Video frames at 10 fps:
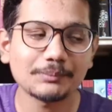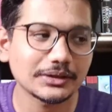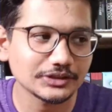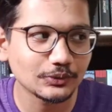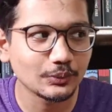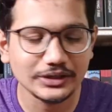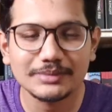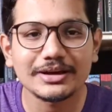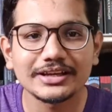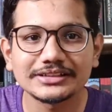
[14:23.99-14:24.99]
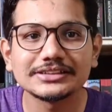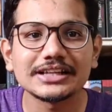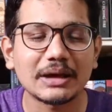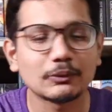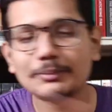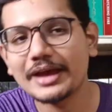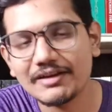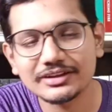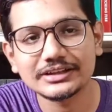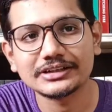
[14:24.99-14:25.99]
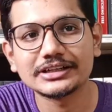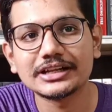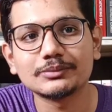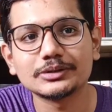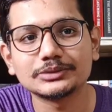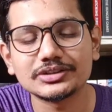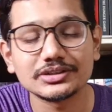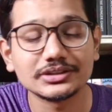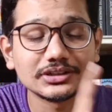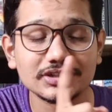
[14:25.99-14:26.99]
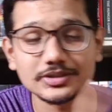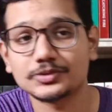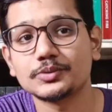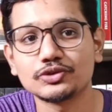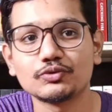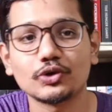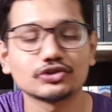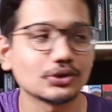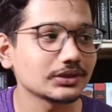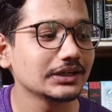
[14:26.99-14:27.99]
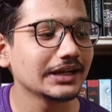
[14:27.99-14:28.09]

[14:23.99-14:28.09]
But when I buy a Kindle, I will be having a Kindle Unlimited uh, subscription for sure,